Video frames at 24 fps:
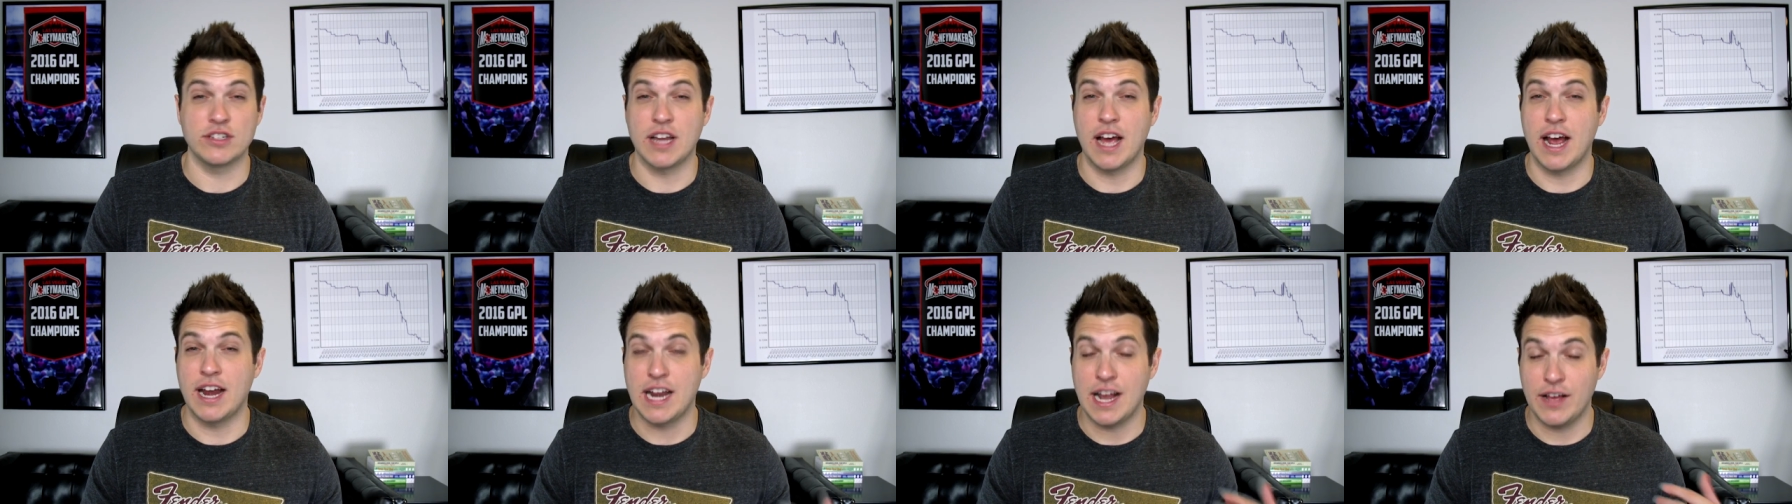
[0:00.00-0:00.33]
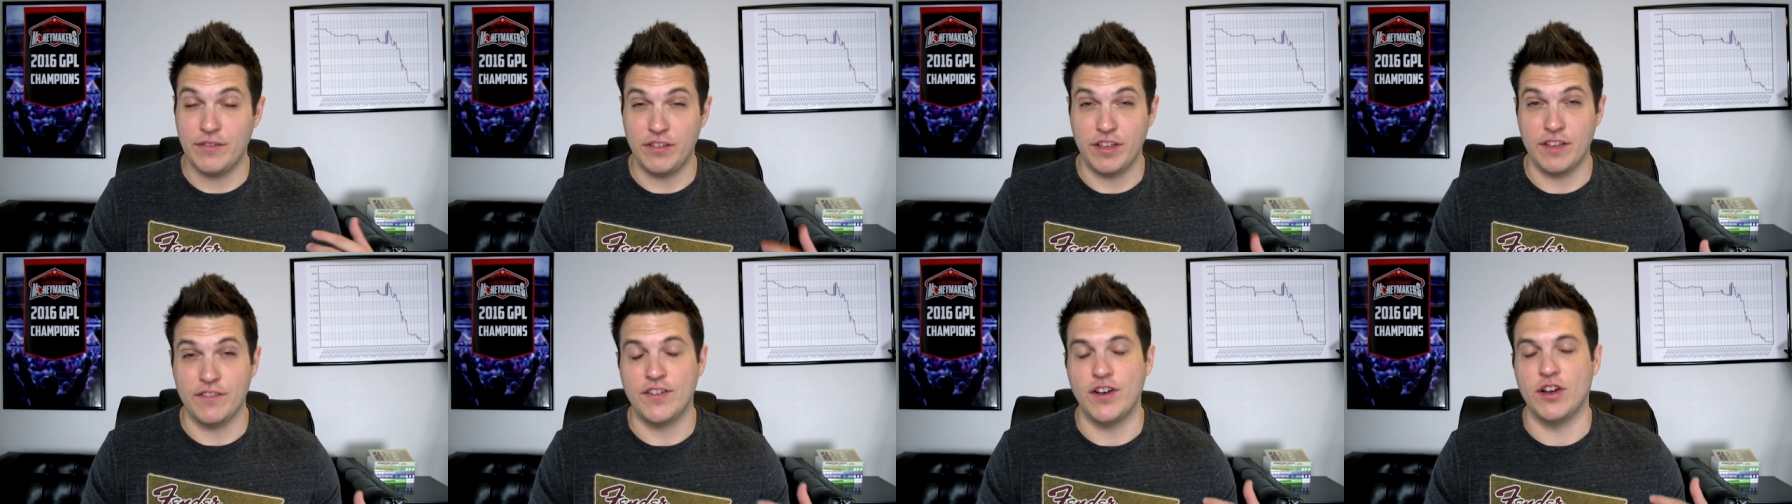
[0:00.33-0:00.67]
and I
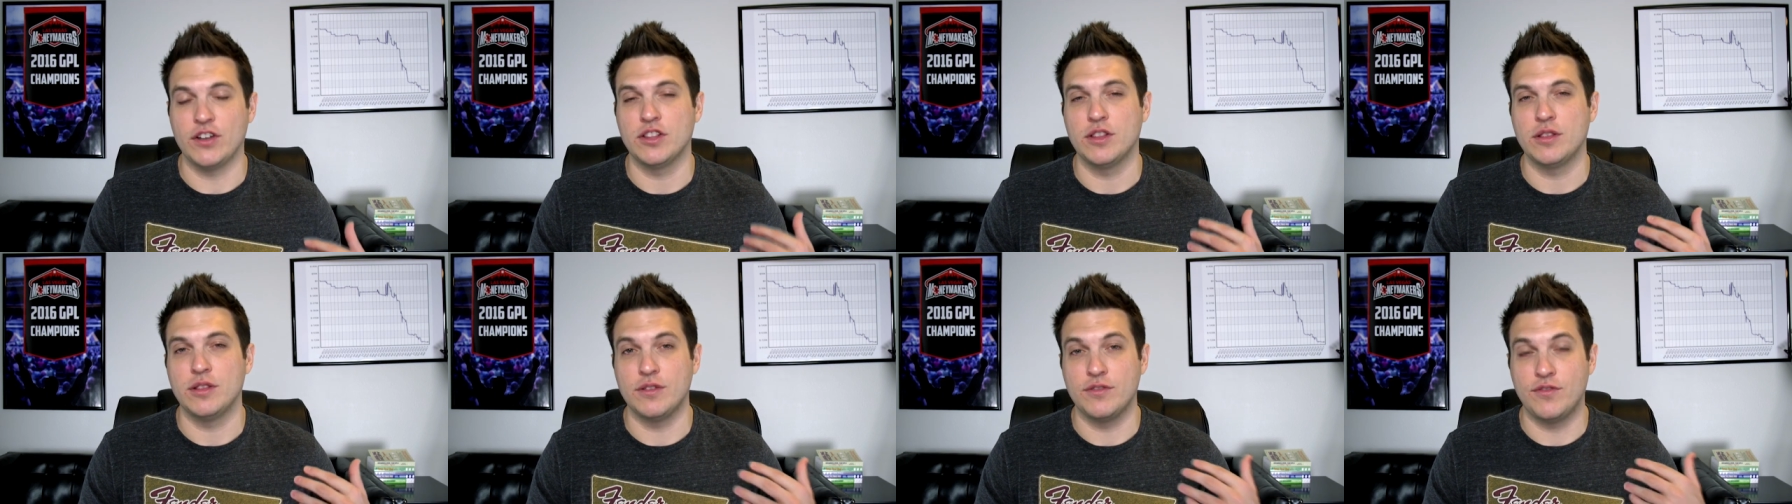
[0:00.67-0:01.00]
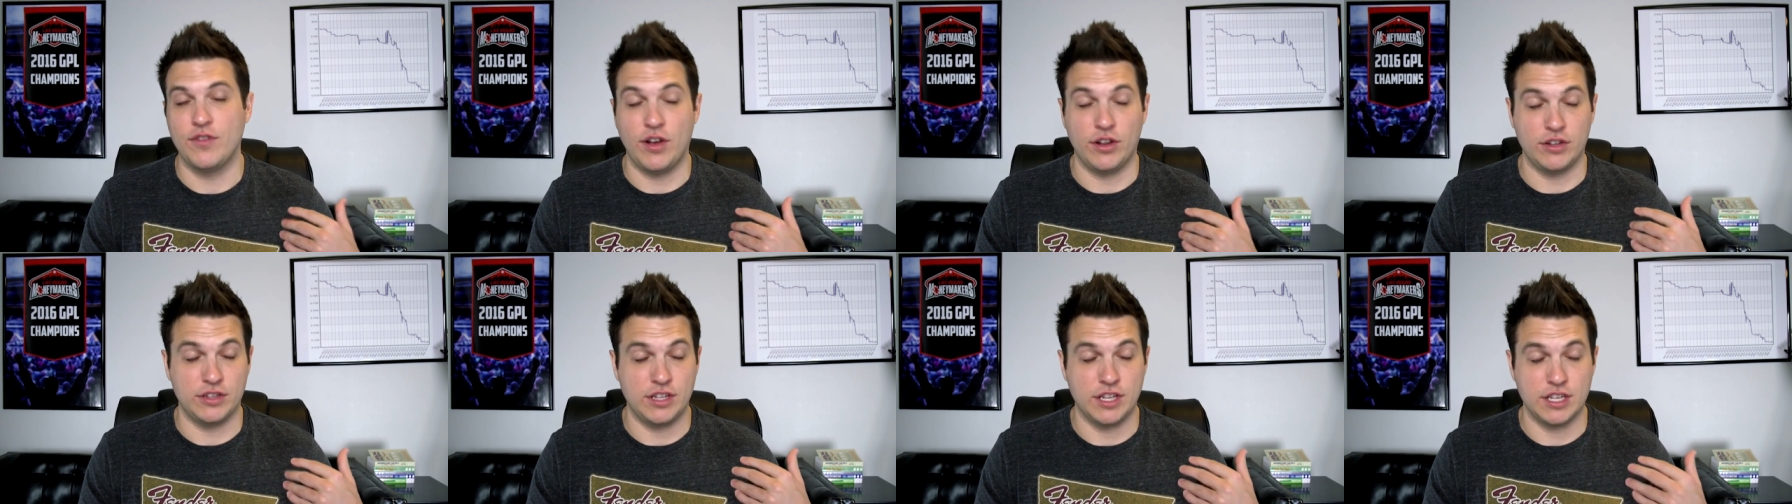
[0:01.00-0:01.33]
definitely
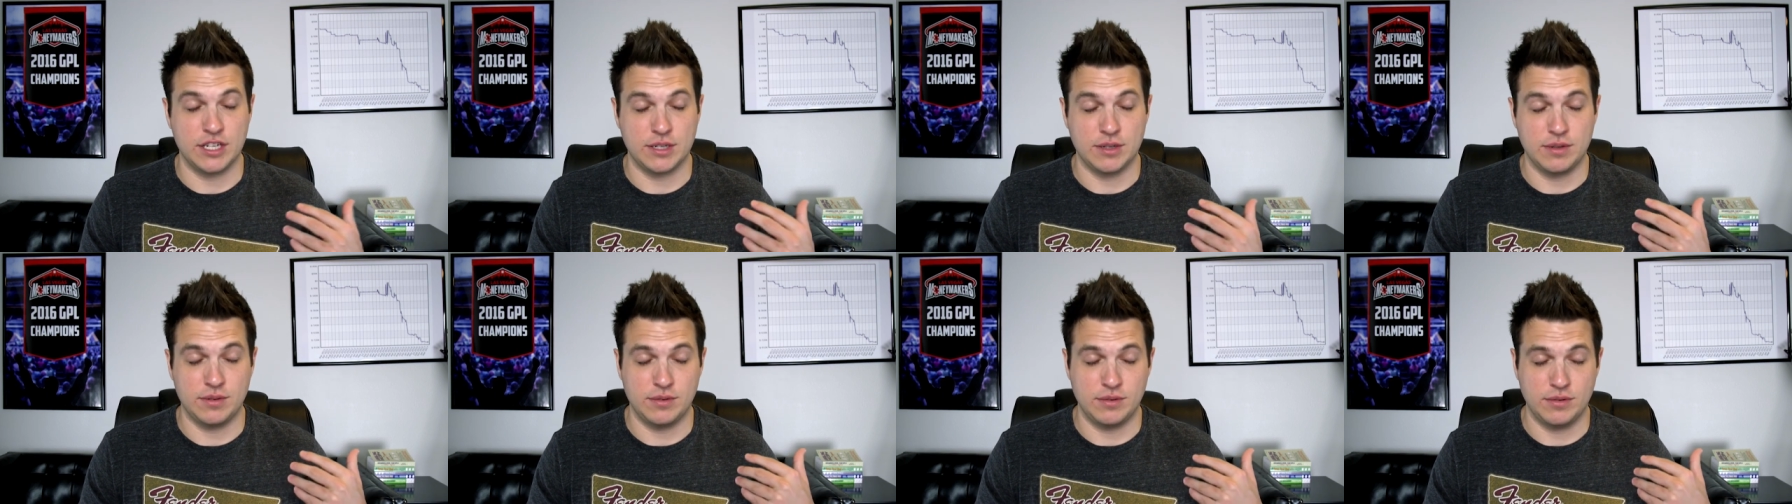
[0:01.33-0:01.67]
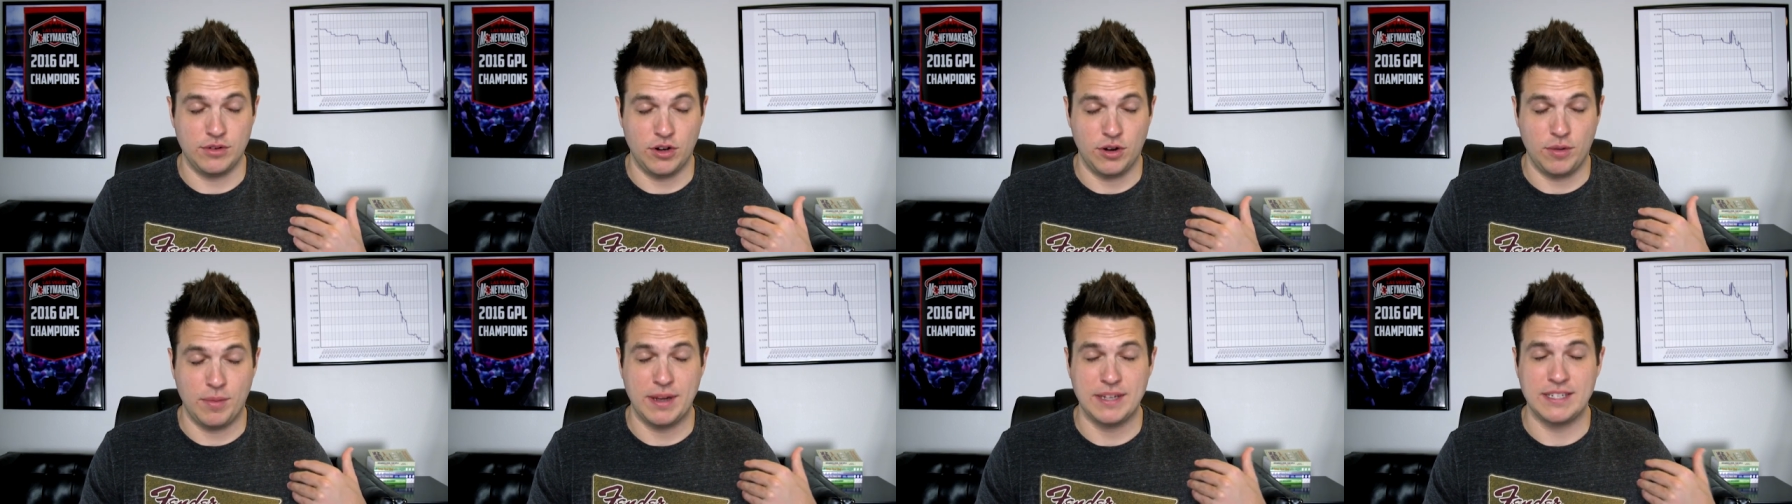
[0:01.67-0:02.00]
felt this,
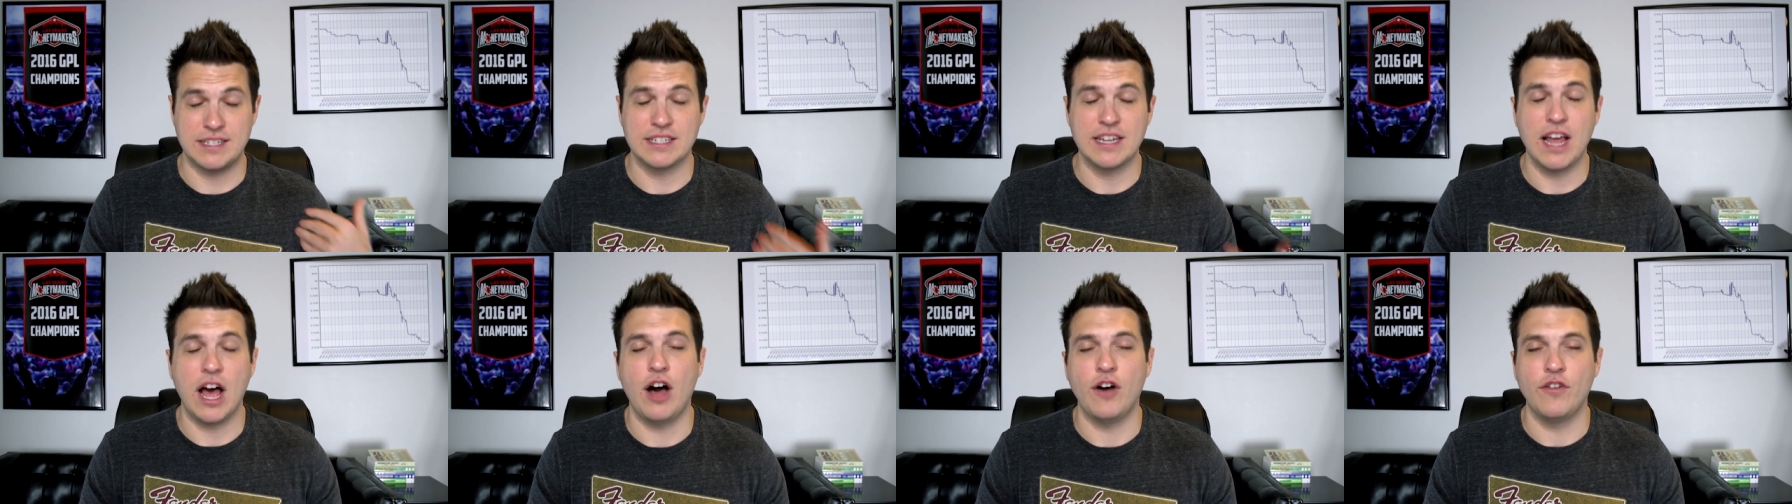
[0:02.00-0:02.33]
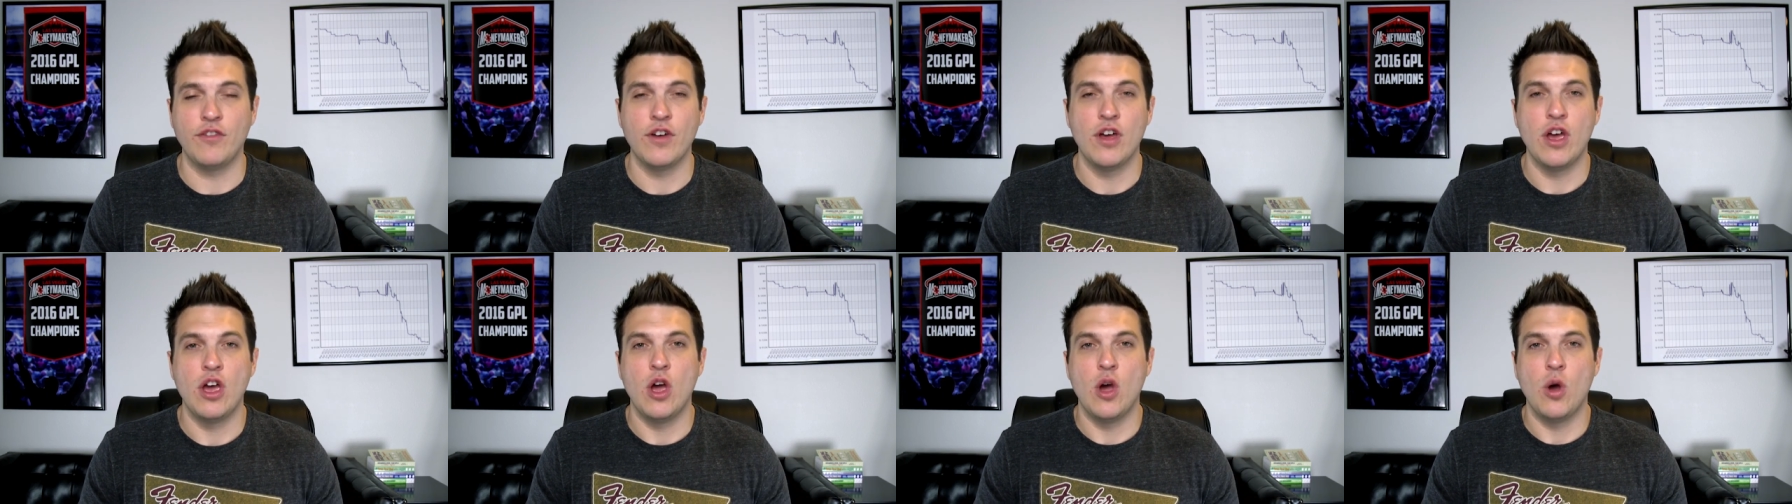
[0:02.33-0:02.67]
you know, myself.